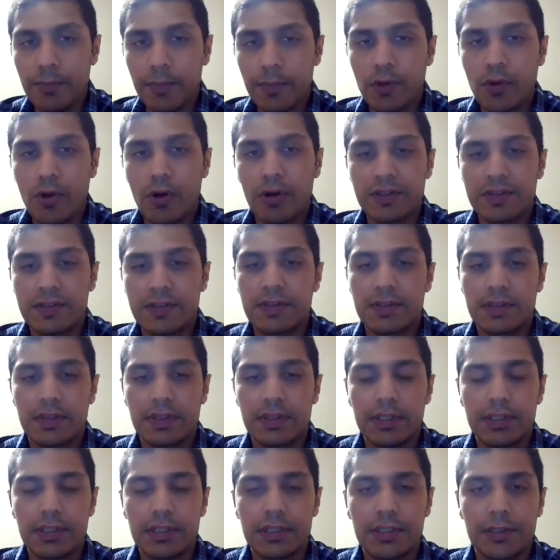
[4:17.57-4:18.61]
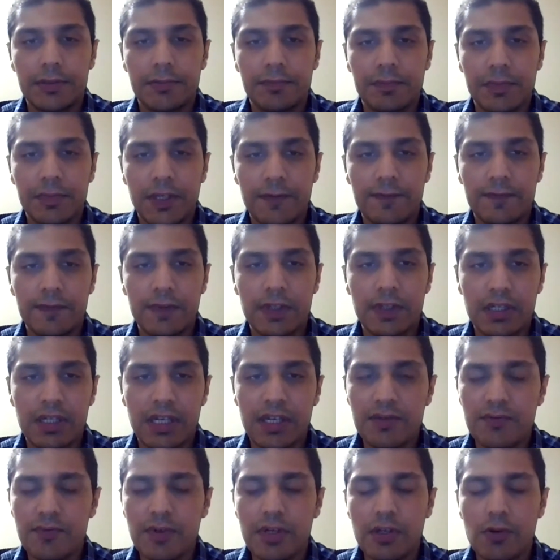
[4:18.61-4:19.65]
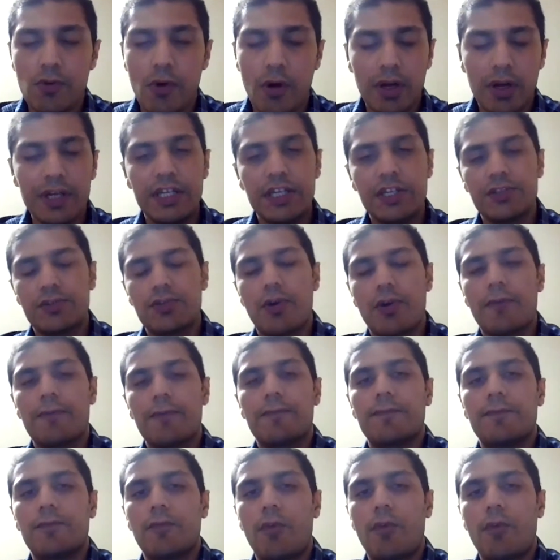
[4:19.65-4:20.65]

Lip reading: because if the clustering quality is of